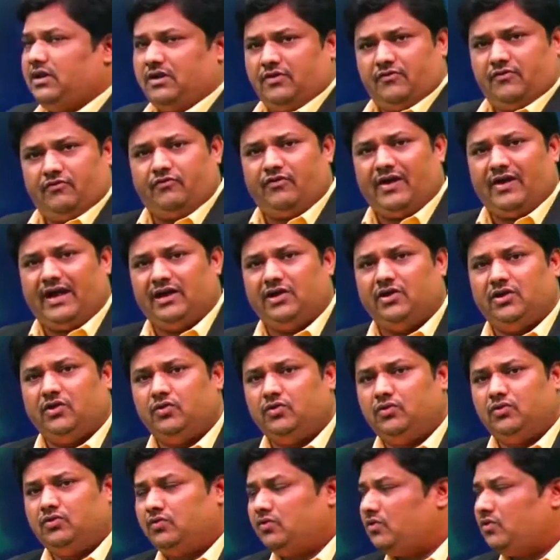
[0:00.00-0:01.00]

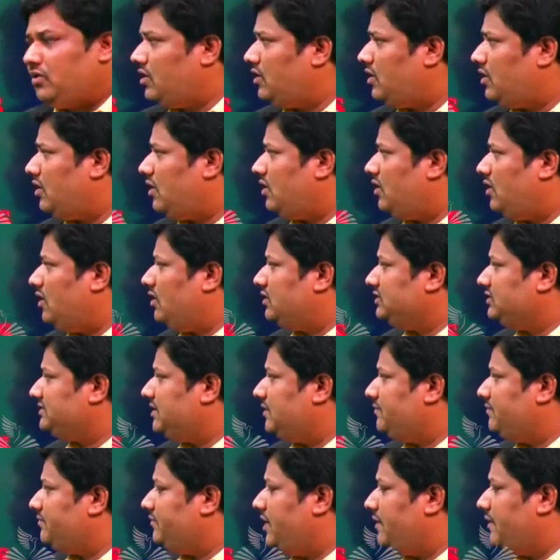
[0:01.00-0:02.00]
value or
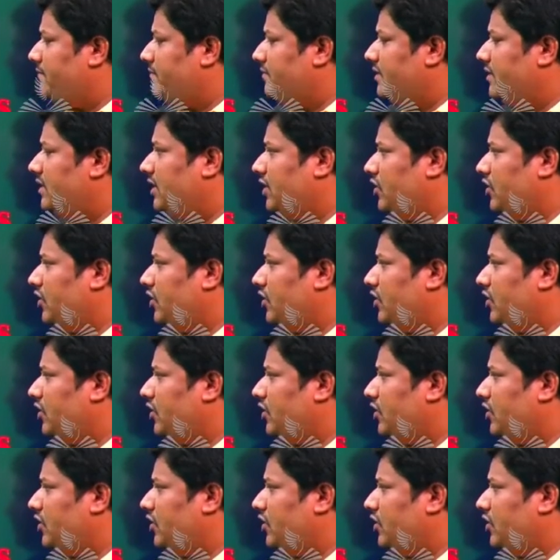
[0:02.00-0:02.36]
some number,